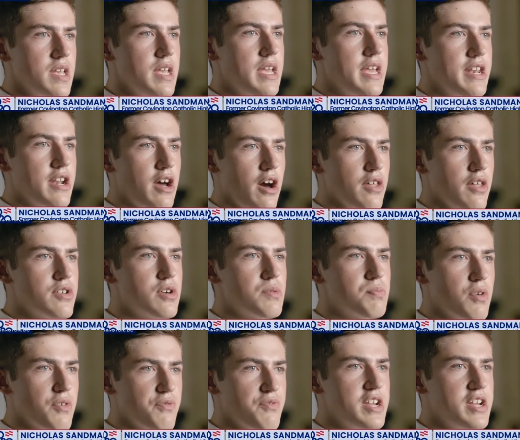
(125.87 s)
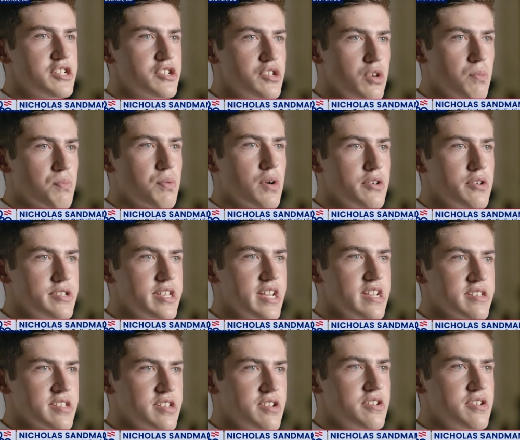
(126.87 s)
and other professional
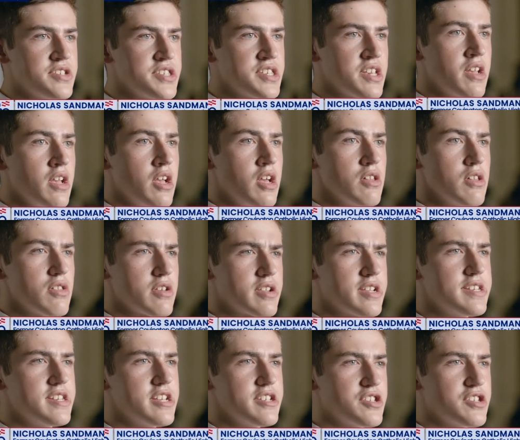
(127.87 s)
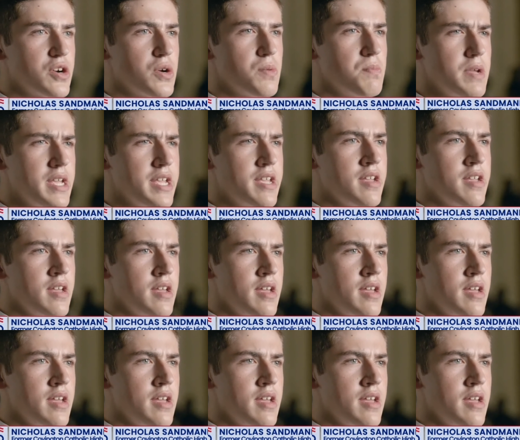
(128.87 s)
protesters looking to turn me